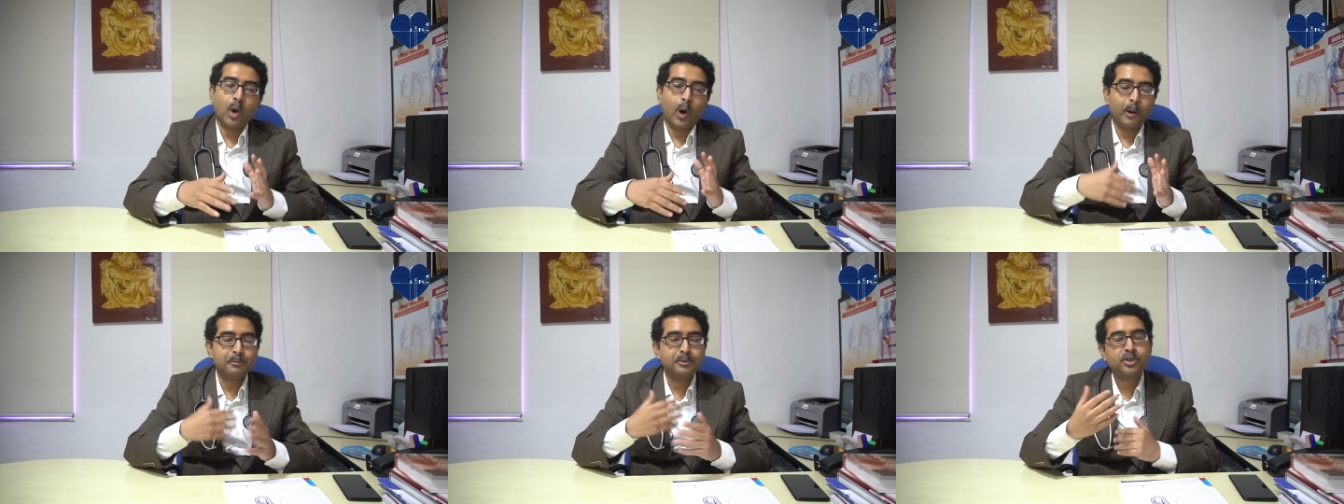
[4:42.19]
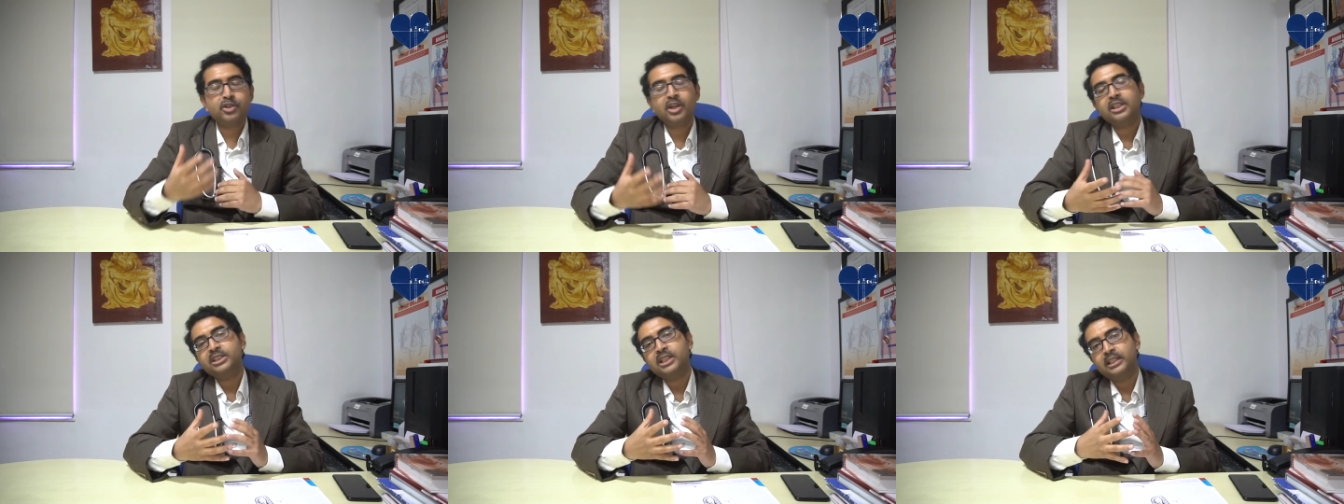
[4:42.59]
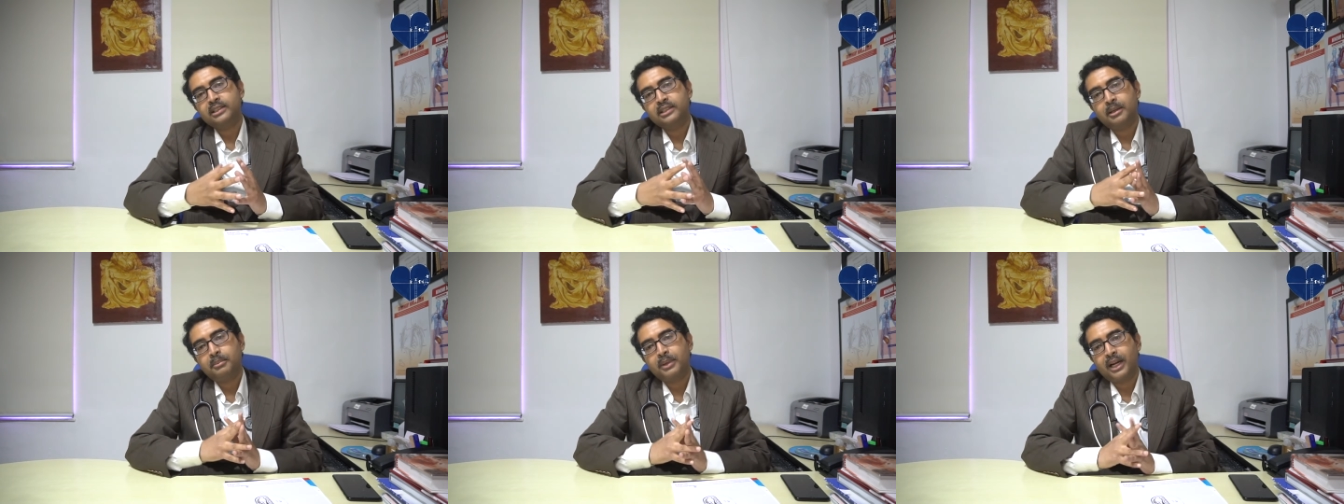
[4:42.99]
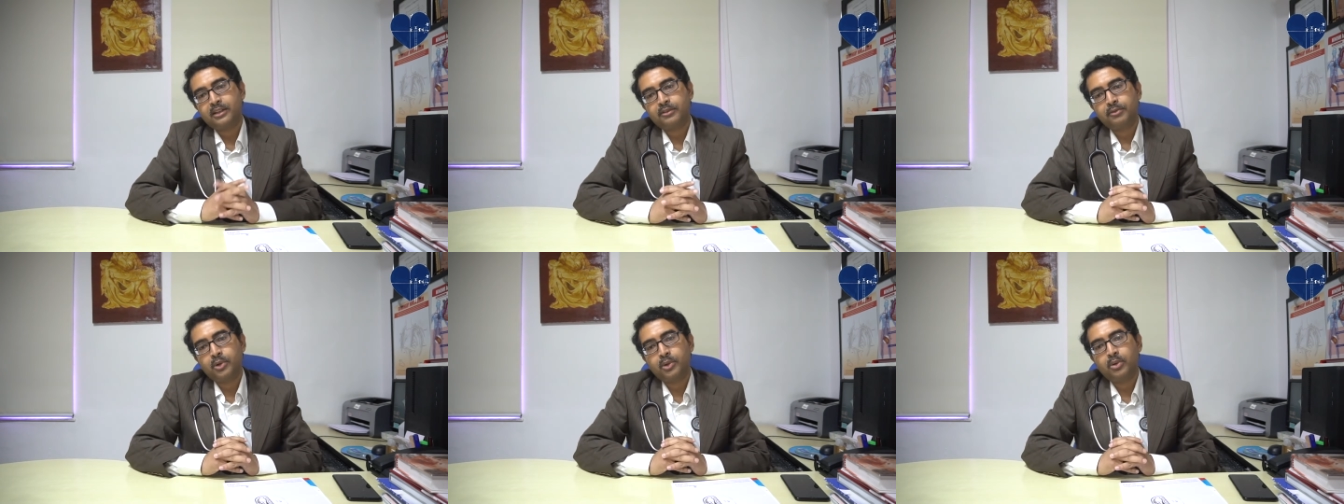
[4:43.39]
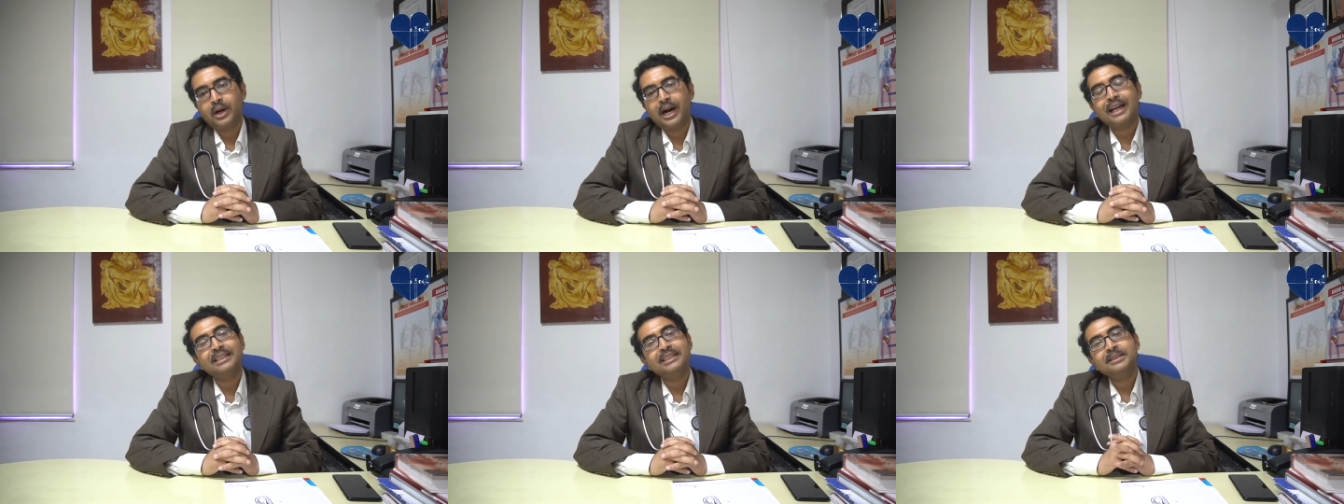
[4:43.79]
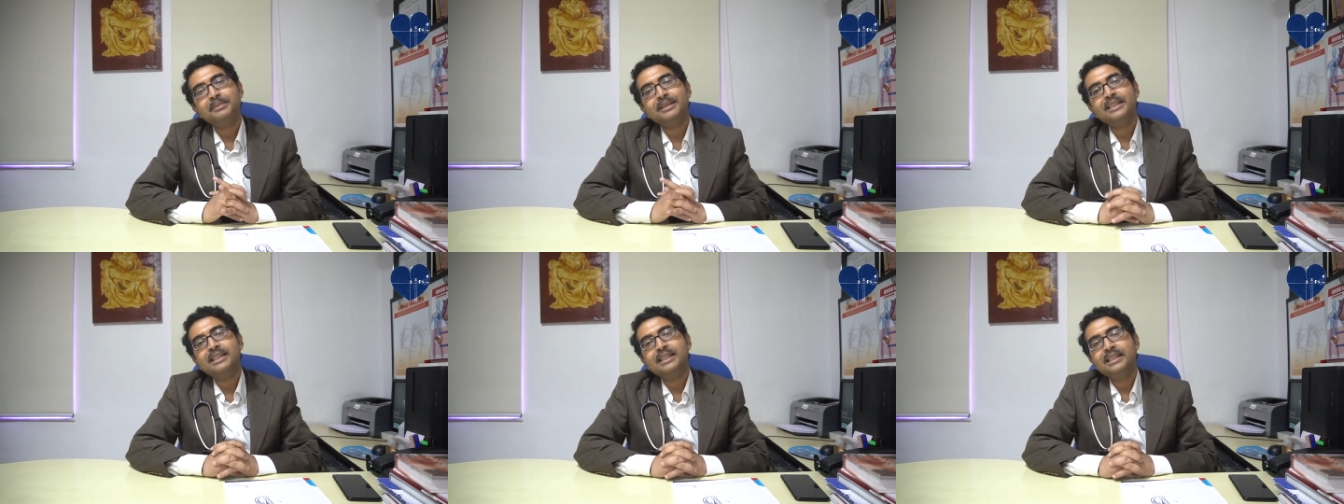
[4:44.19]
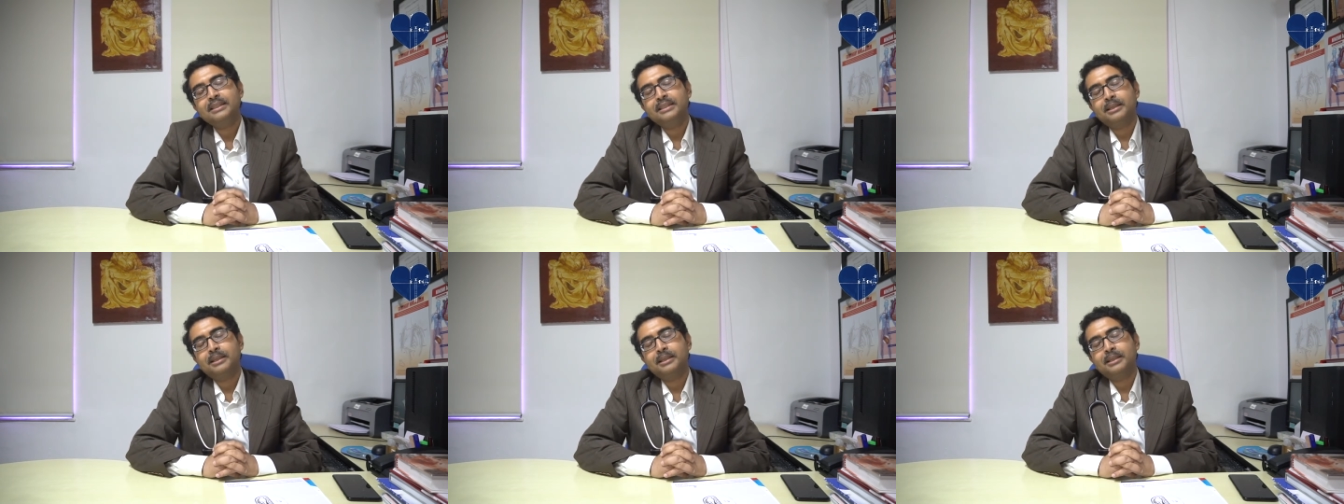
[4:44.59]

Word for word: obstruction in the blood flow, ultimately